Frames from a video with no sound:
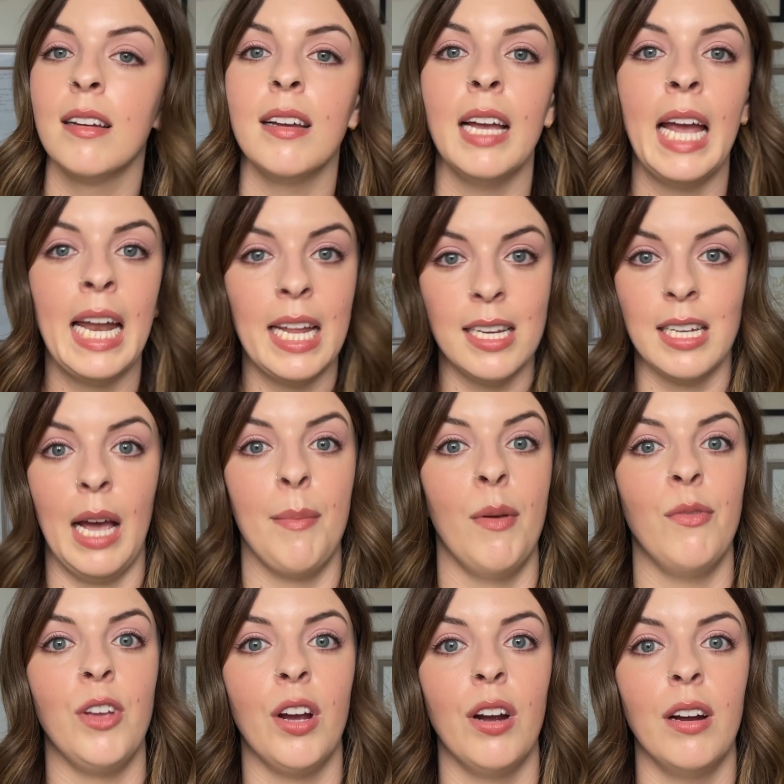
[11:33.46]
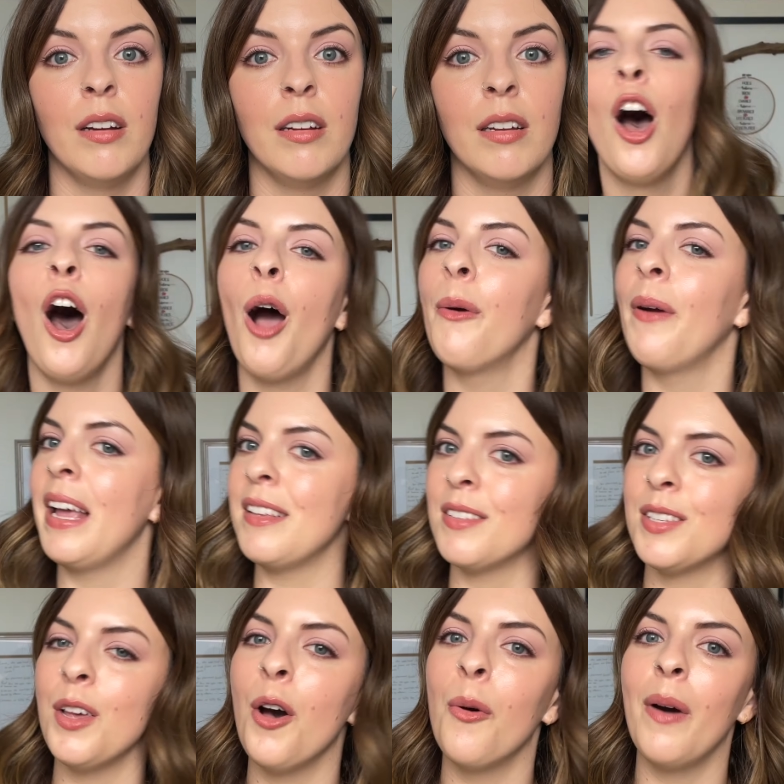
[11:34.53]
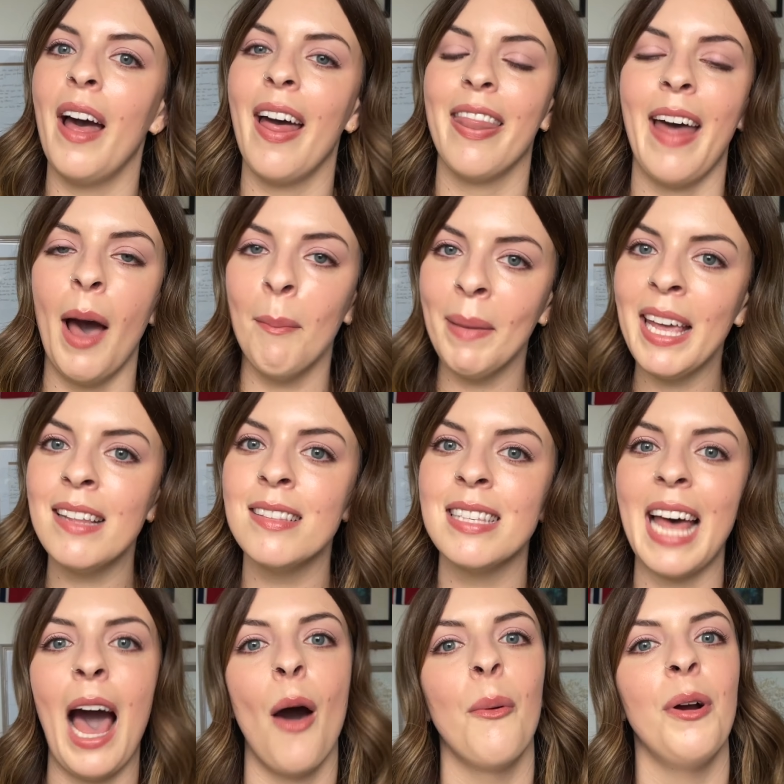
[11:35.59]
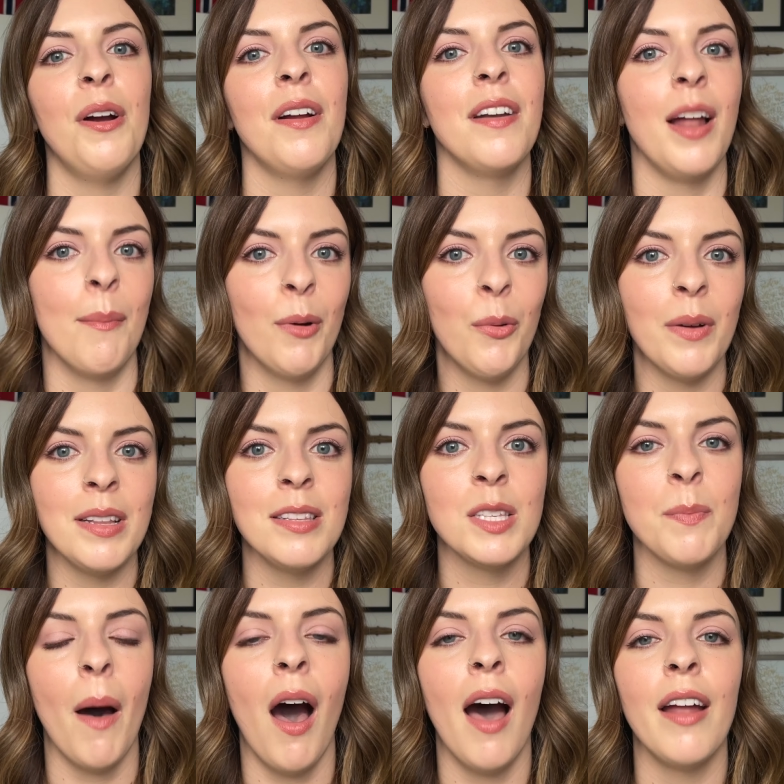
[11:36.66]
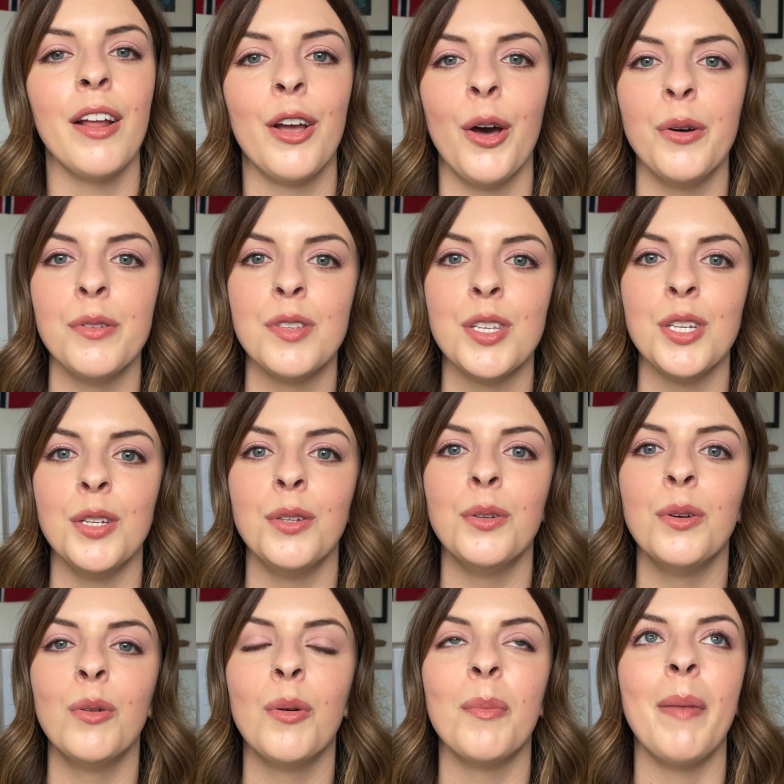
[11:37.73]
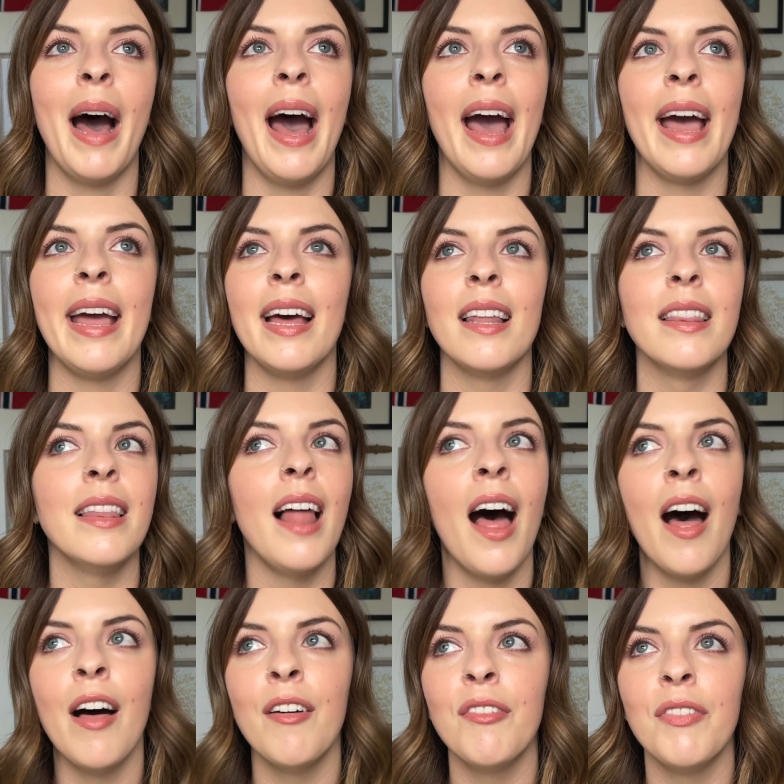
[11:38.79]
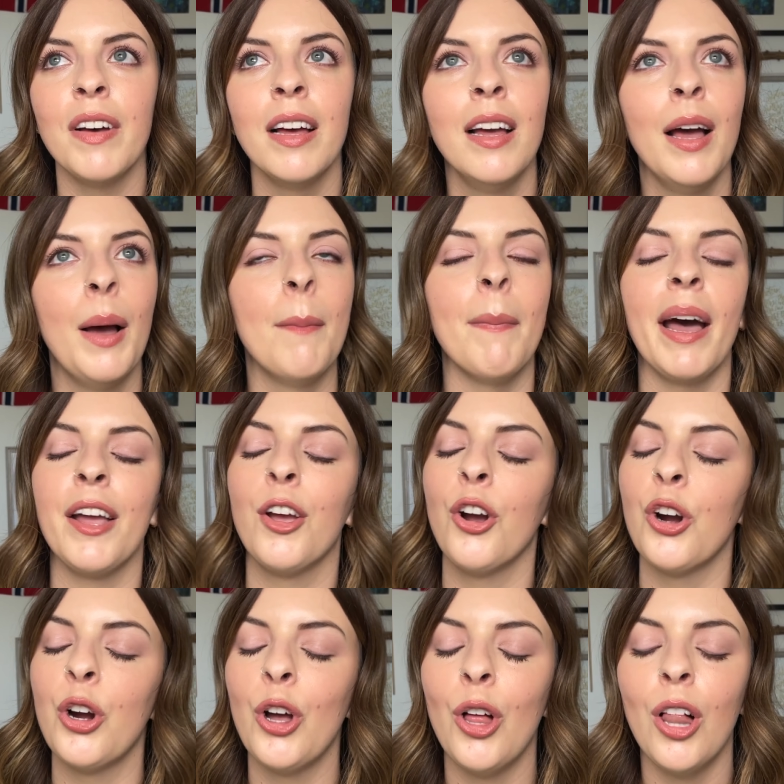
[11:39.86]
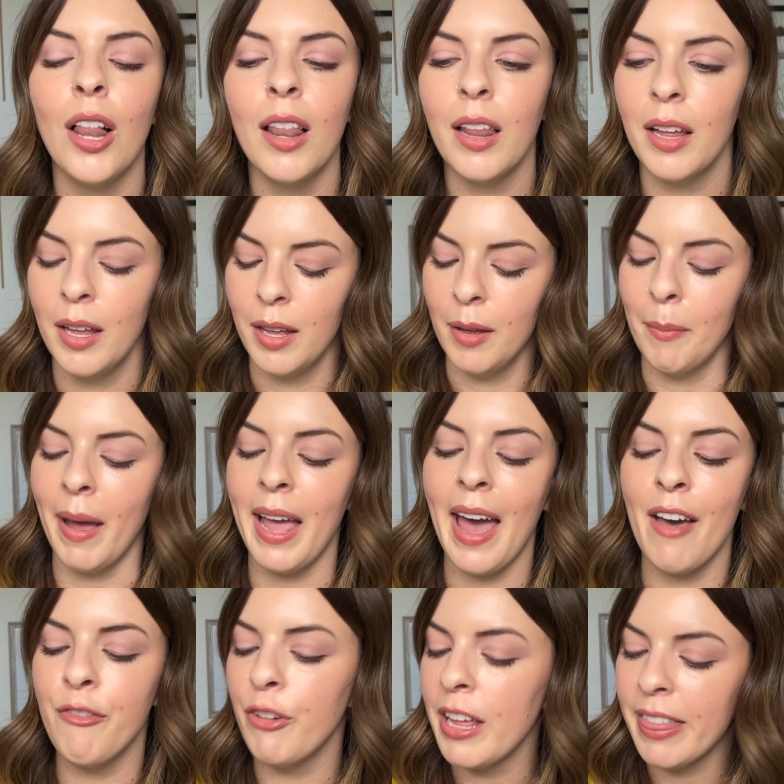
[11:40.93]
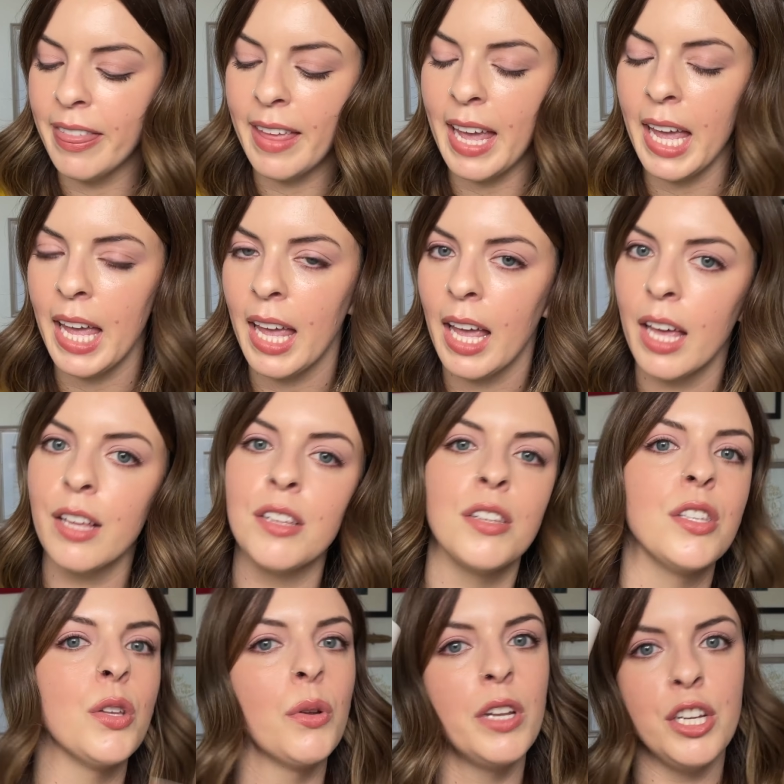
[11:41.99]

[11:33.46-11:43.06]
any time of year. All right, so that means our number one spot goes to my love, my girl, my everything, Sol De